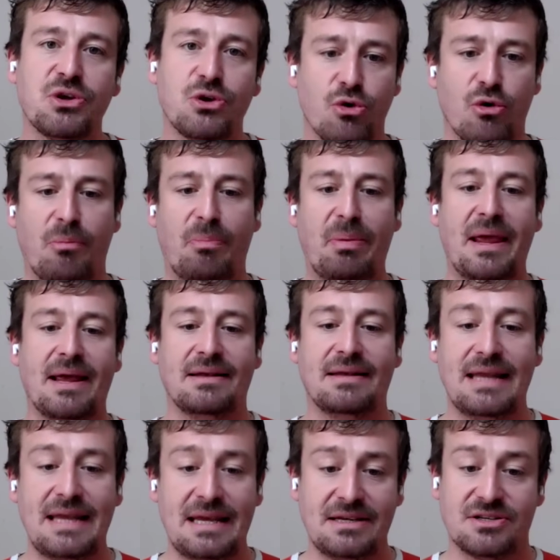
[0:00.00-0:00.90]

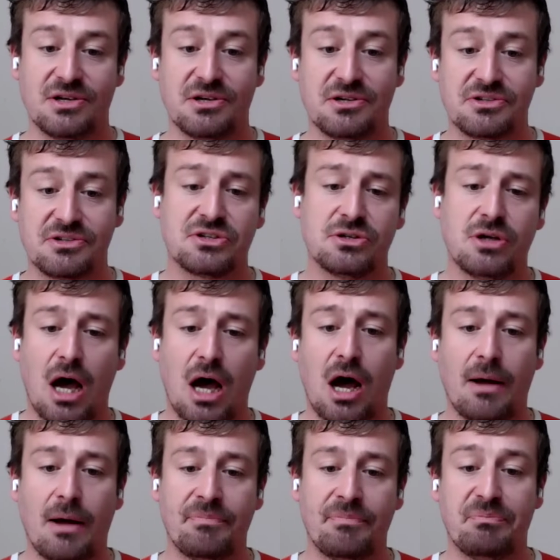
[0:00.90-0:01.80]
European leaders,
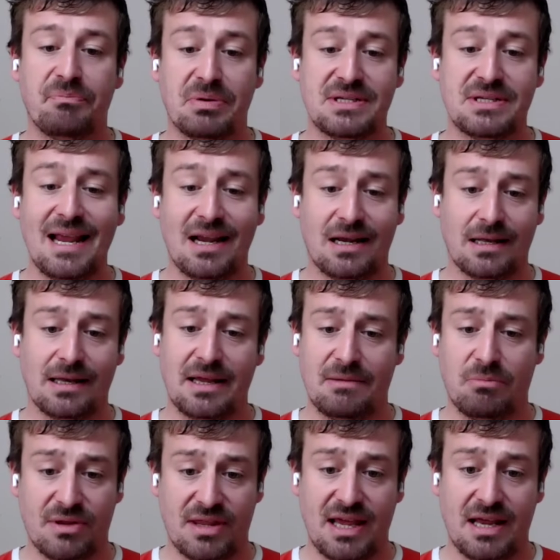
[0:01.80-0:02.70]

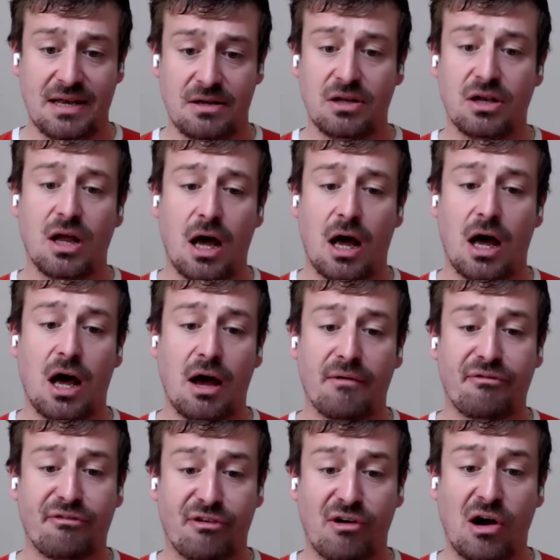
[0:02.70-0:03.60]
particularly within
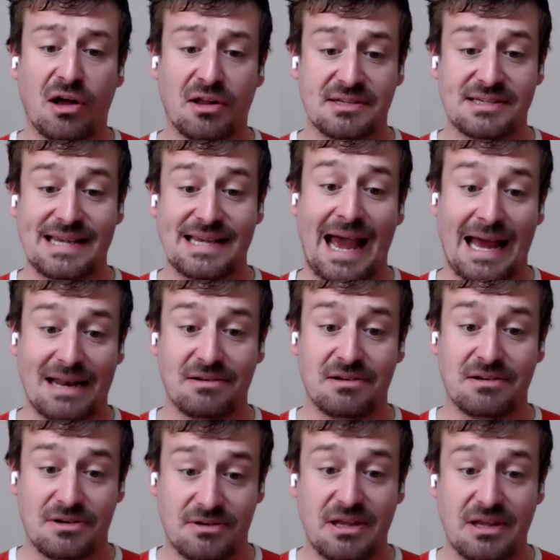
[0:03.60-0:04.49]
France
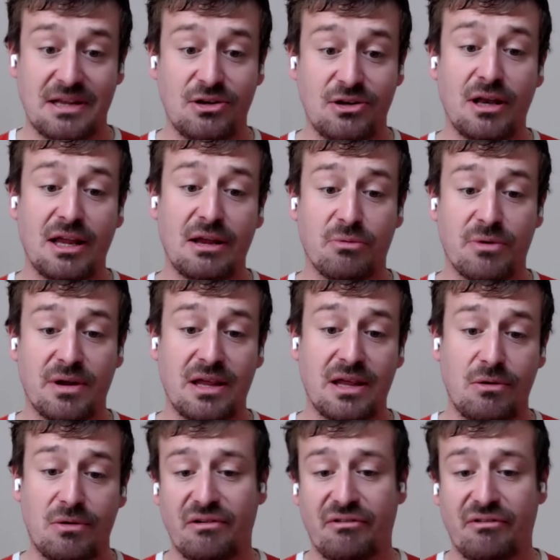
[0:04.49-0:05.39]
and the newly
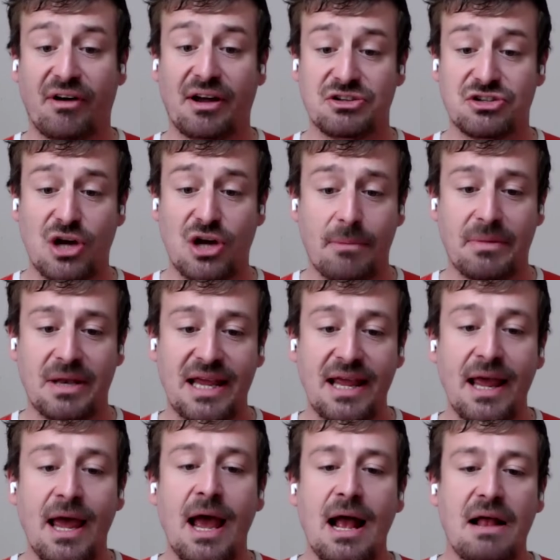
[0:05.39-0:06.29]
reunified
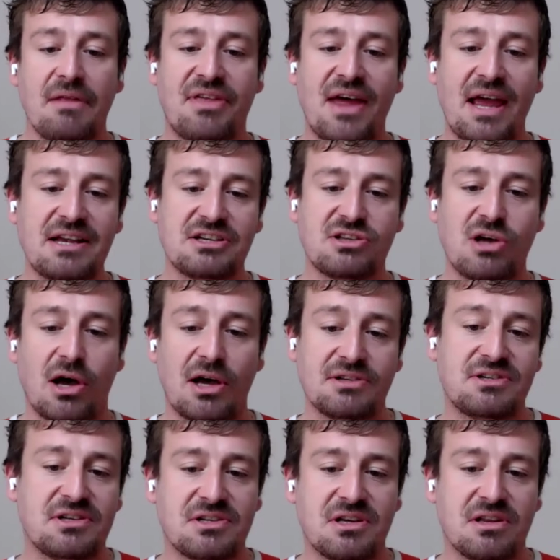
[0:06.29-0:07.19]
Germany, they
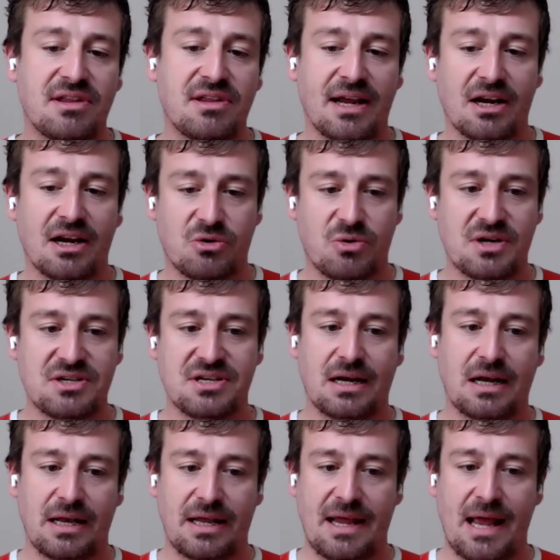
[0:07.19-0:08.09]
started to think
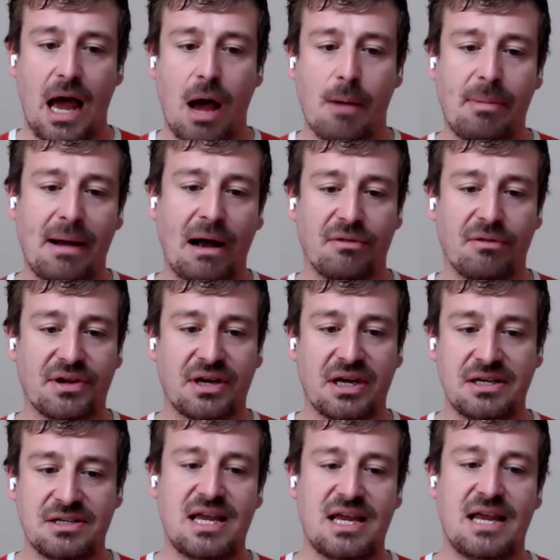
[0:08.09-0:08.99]
critically about the
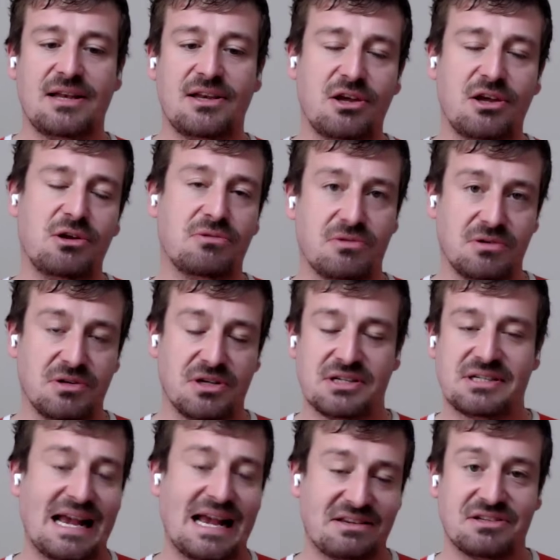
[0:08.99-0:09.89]
continued
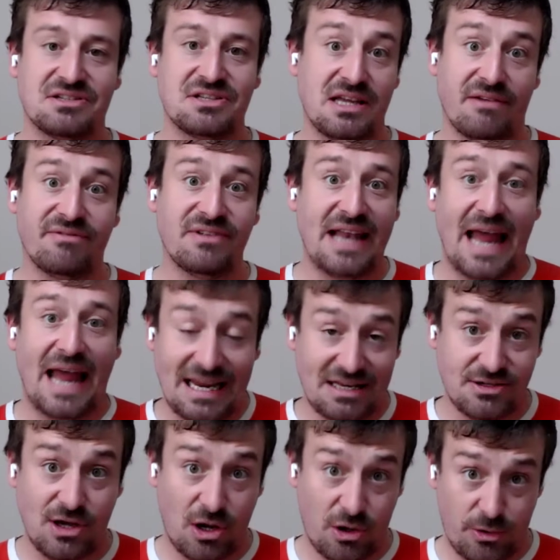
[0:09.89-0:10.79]
necessity of
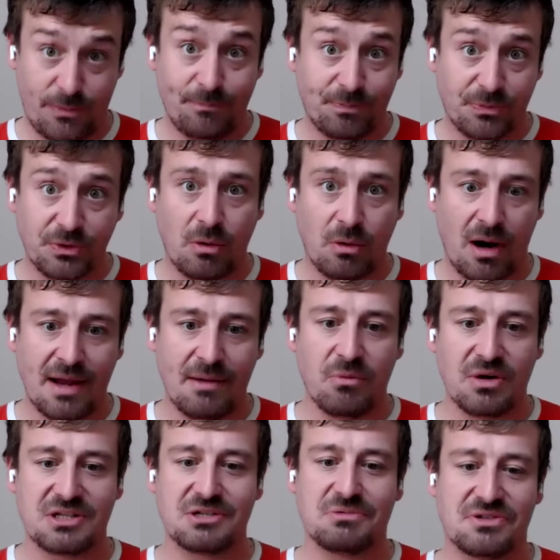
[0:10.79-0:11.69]
NATO.
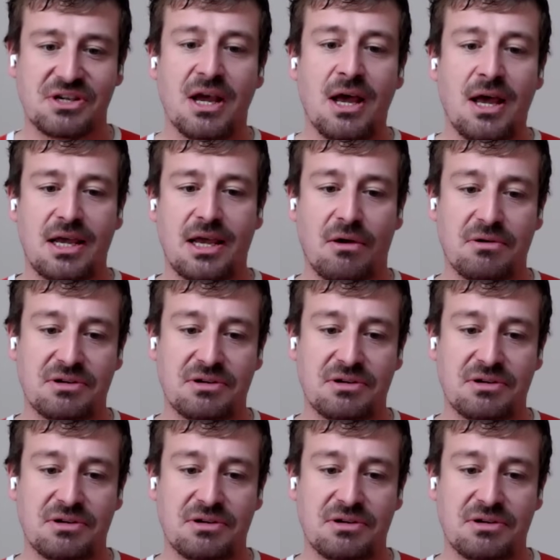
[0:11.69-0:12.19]
Right, which was,